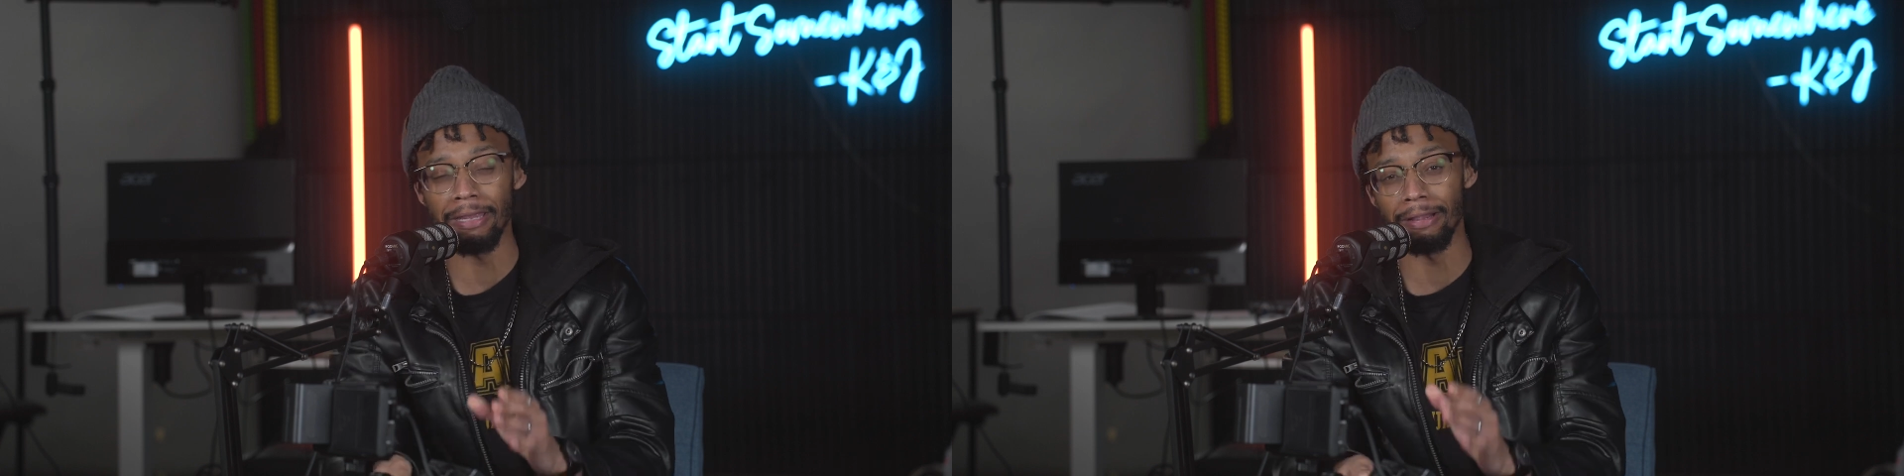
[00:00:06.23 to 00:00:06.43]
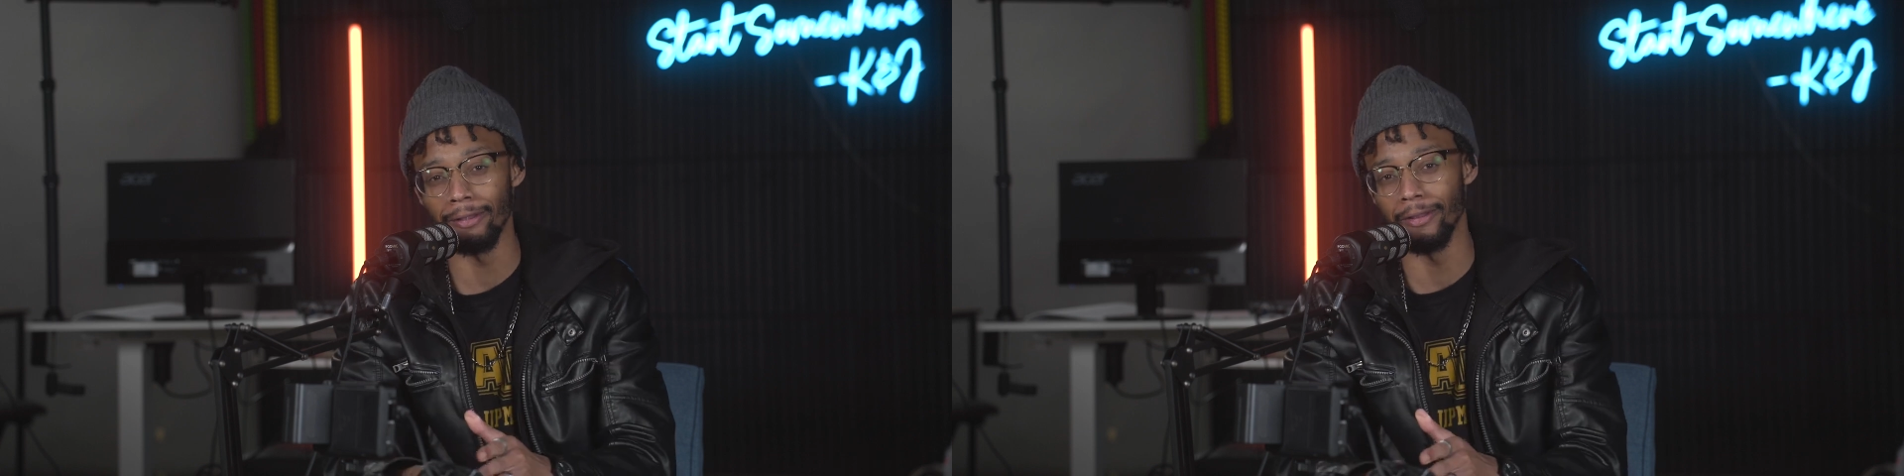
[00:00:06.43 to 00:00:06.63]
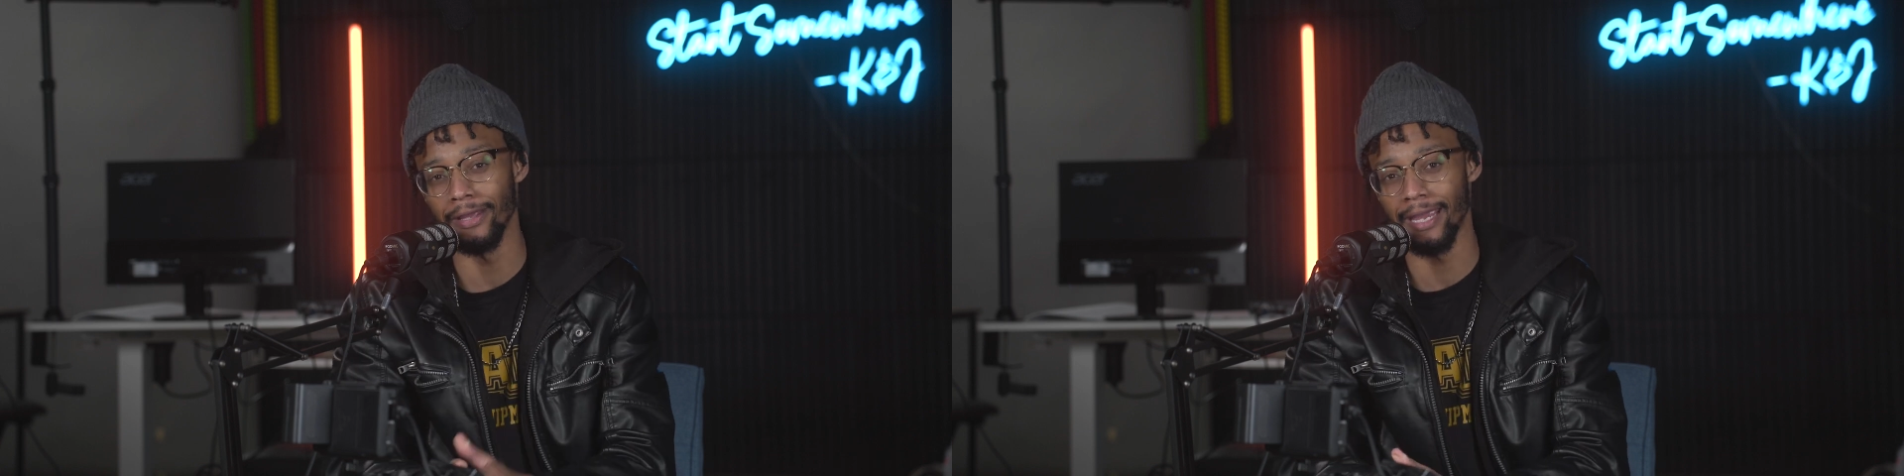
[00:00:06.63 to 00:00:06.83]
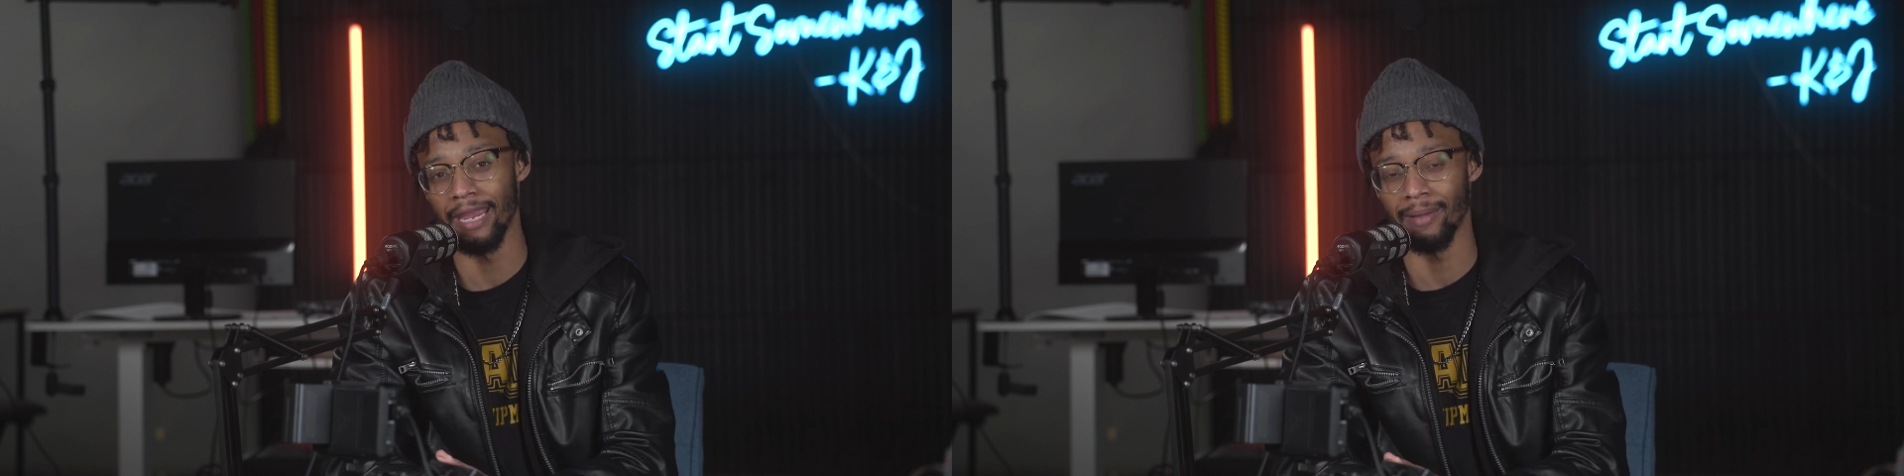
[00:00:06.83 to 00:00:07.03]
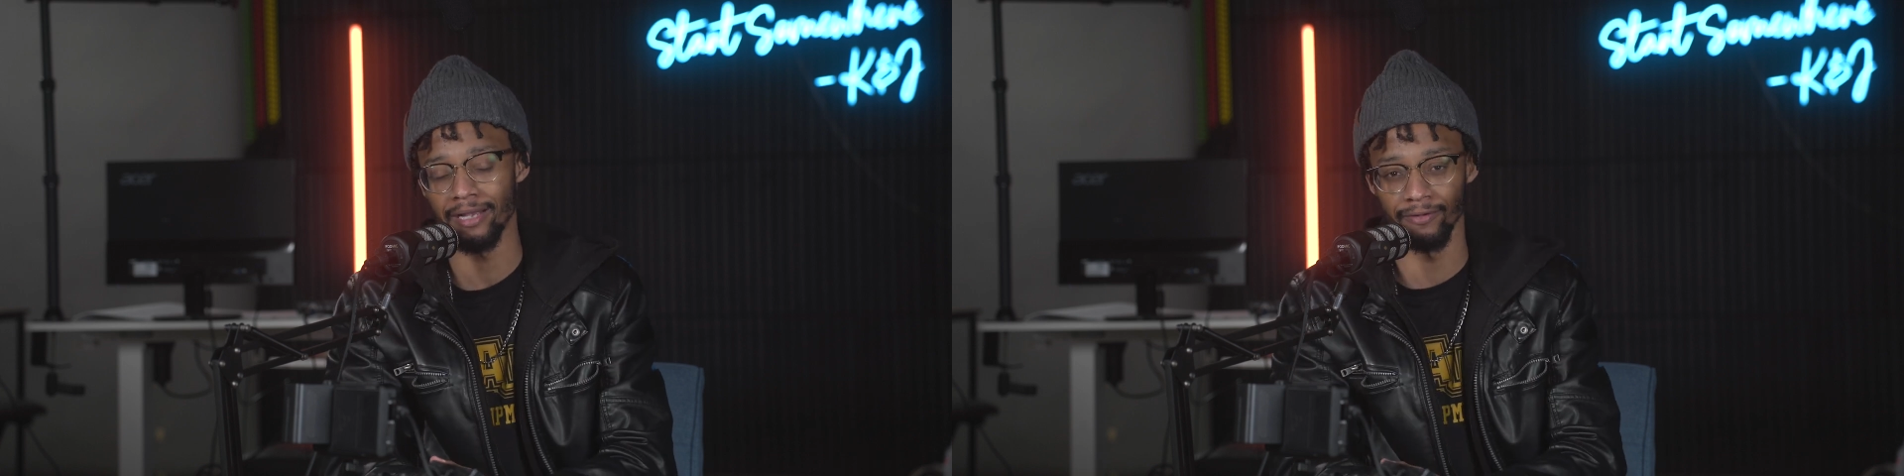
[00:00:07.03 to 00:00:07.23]
killing the
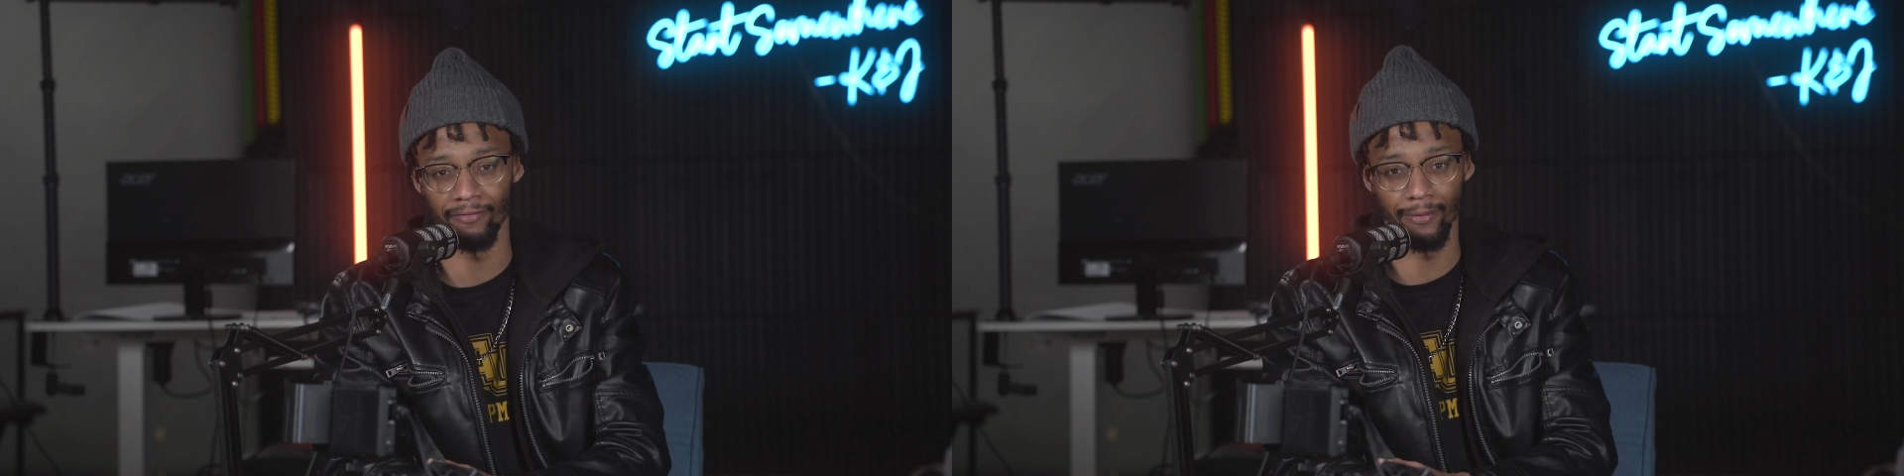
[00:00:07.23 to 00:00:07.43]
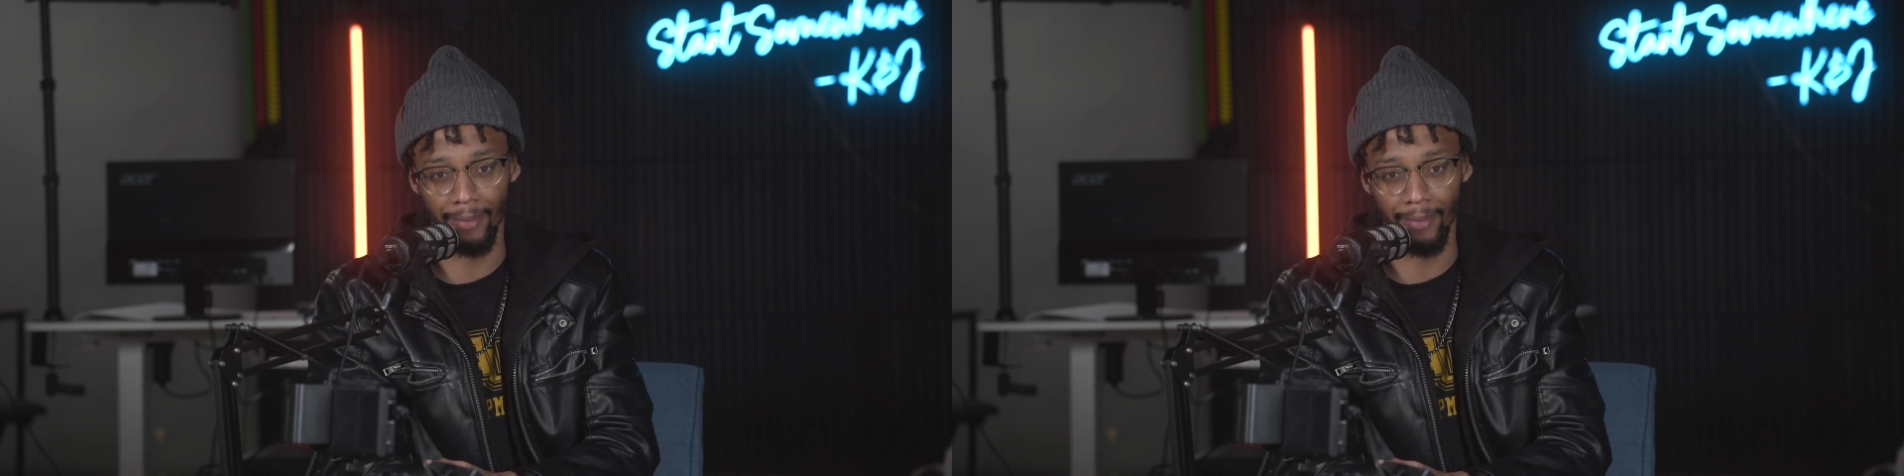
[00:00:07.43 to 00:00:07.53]
game as of the